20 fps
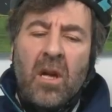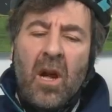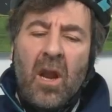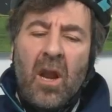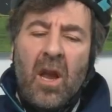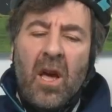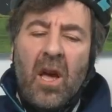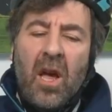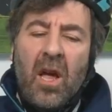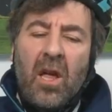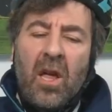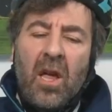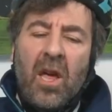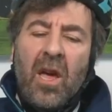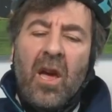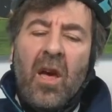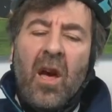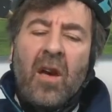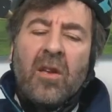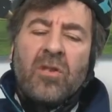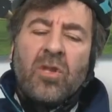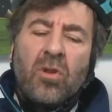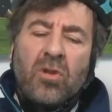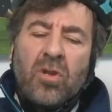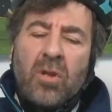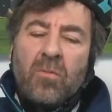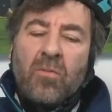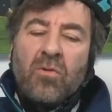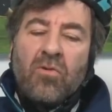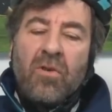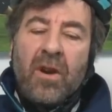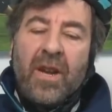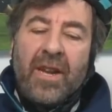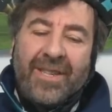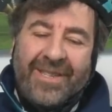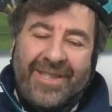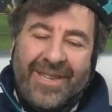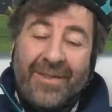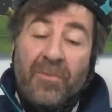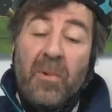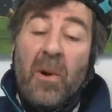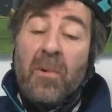like, I saw some criticism.